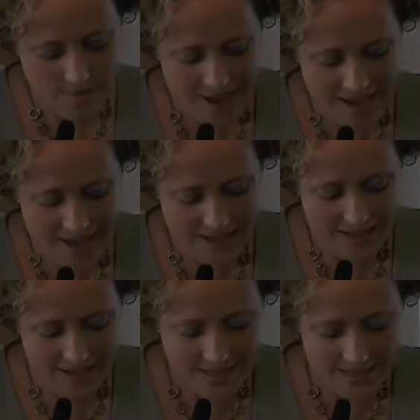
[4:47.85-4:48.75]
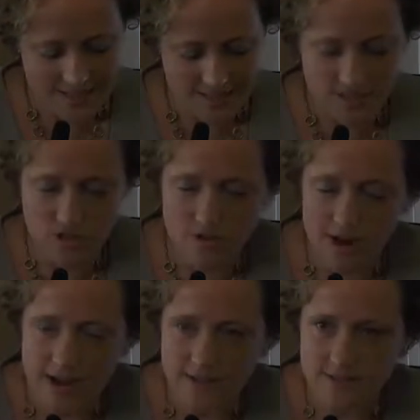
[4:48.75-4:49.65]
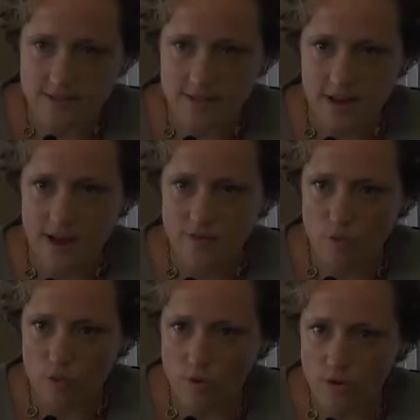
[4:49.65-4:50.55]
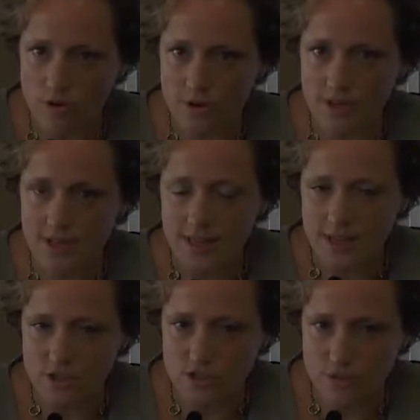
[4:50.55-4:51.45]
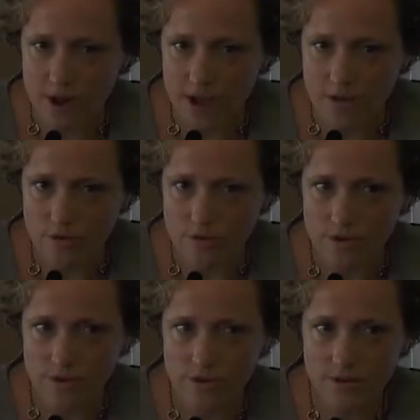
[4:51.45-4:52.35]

back into this dress I've worn like a shroud.